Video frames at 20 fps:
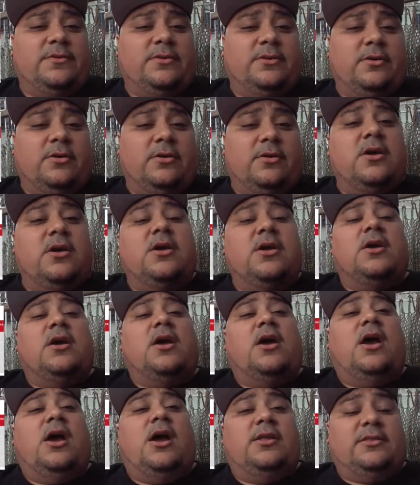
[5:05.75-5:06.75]
So
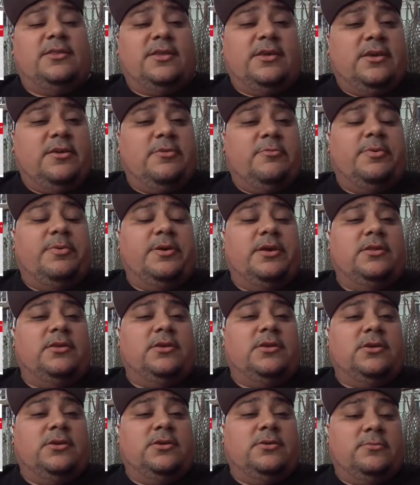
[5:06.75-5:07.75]
I think he'll be
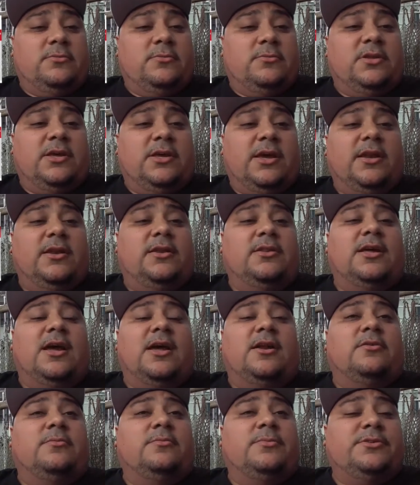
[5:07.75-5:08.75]
gaining
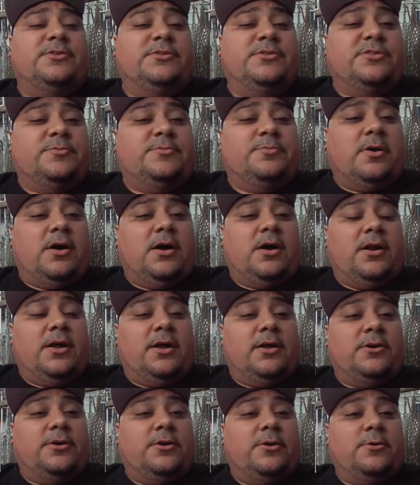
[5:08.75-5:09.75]
that number 2 spot.
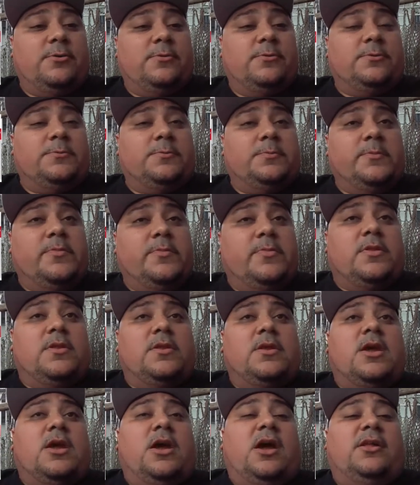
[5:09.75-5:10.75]
And GOAT,
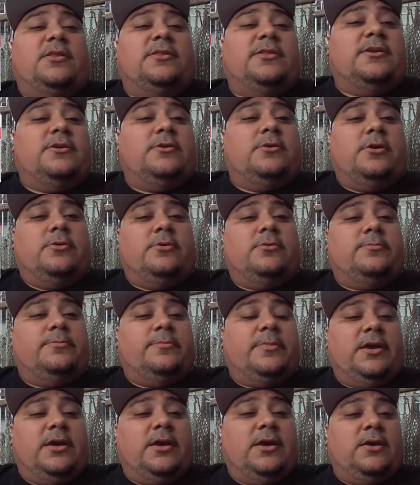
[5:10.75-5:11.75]
I think GOAT
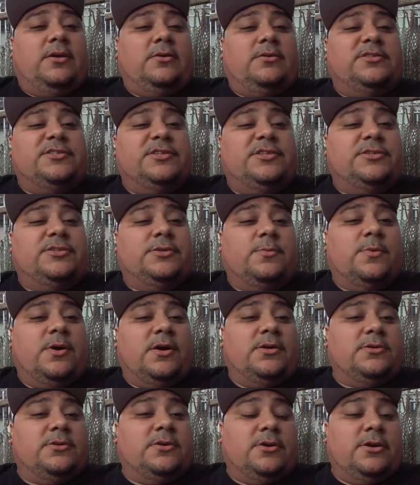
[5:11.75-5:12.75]
may on season
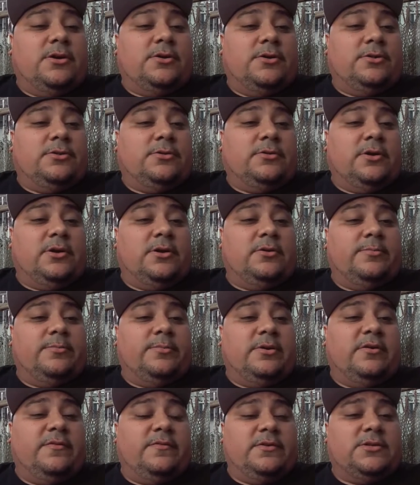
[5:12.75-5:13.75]
1 is gonna go through a little
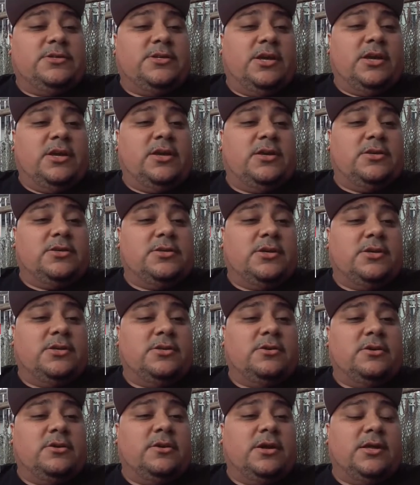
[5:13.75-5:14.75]
bit of a change, and
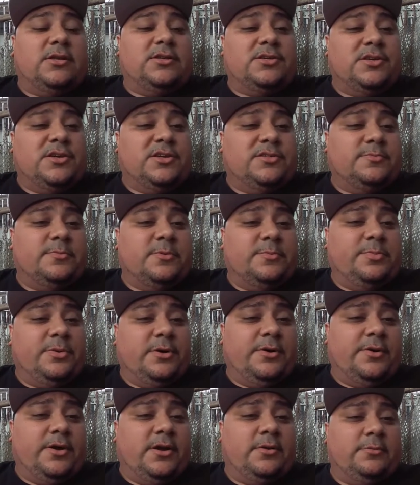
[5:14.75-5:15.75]
he's gonna adjustment
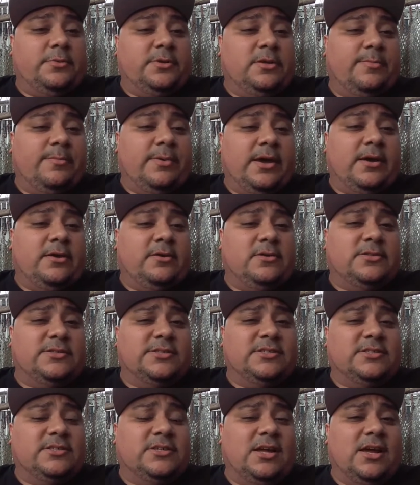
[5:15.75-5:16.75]
period with the Bengals.
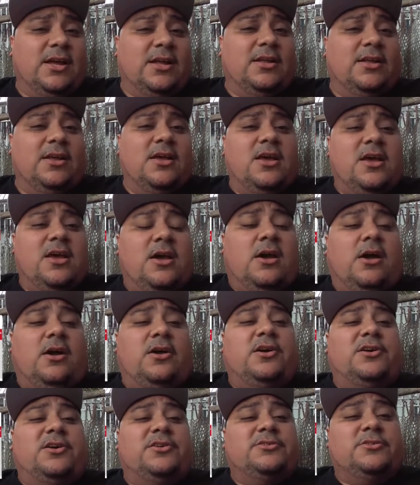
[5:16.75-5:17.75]
He's not
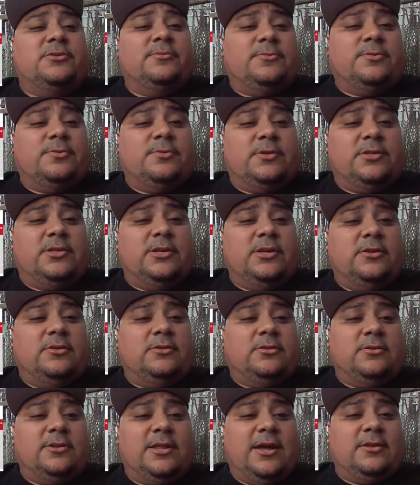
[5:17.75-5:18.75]
accustomed to
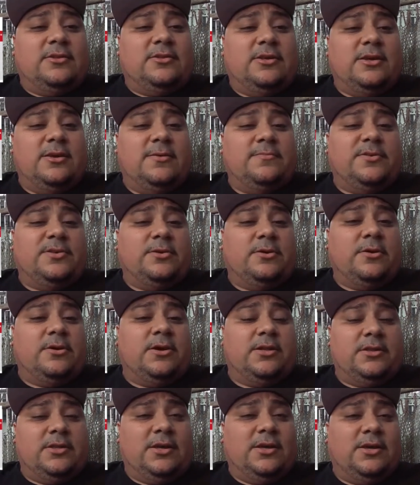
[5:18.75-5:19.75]
that team,
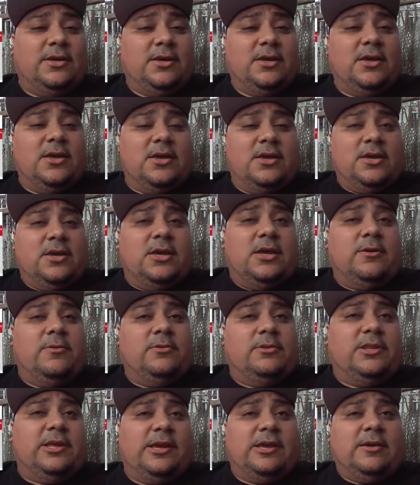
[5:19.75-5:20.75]
so I think it
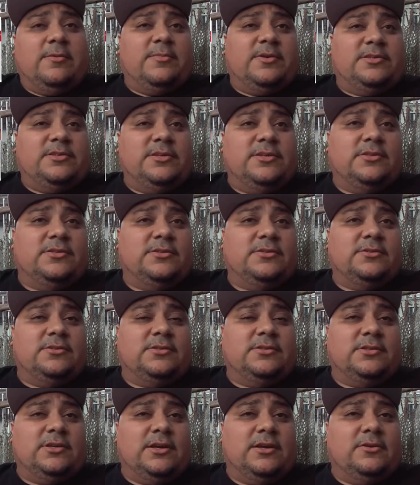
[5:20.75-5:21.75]
will take him a season
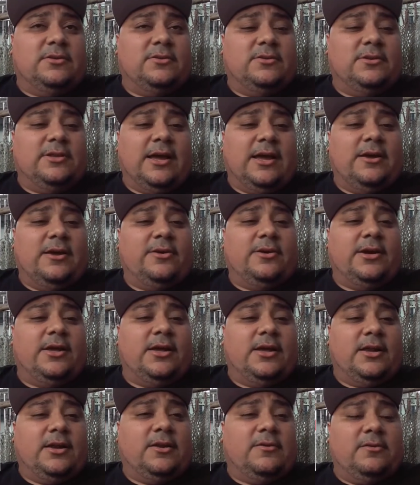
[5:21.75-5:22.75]
to settle down
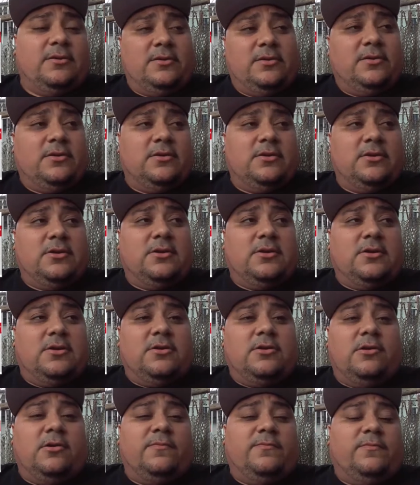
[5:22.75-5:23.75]
and
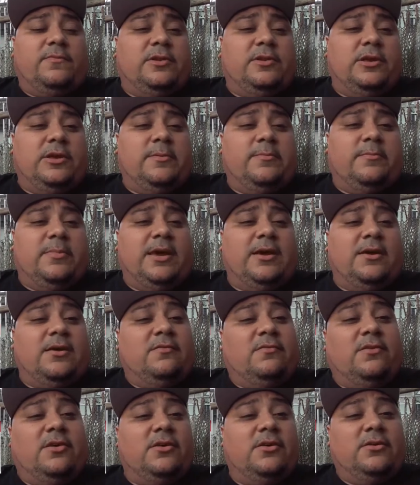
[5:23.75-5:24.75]
hopefully make
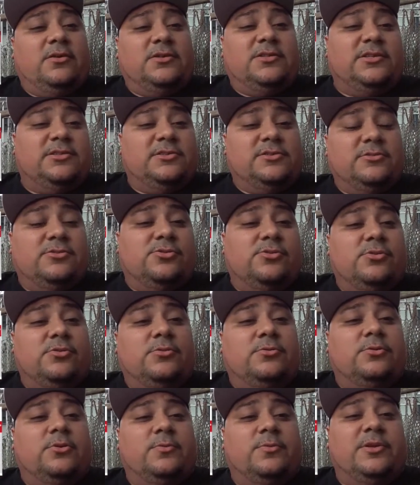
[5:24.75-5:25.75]
a run on season
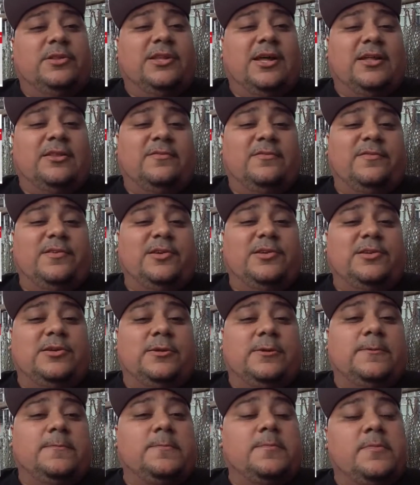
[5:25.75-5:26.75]
2 to win that
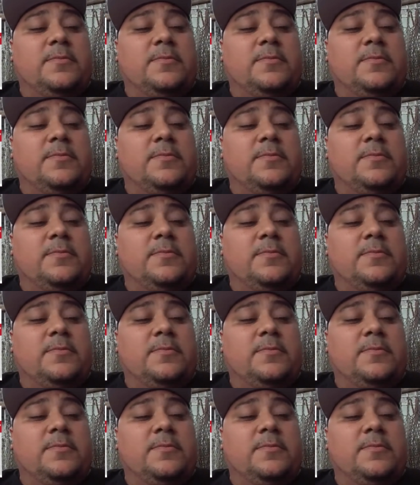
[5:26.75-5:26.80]
division.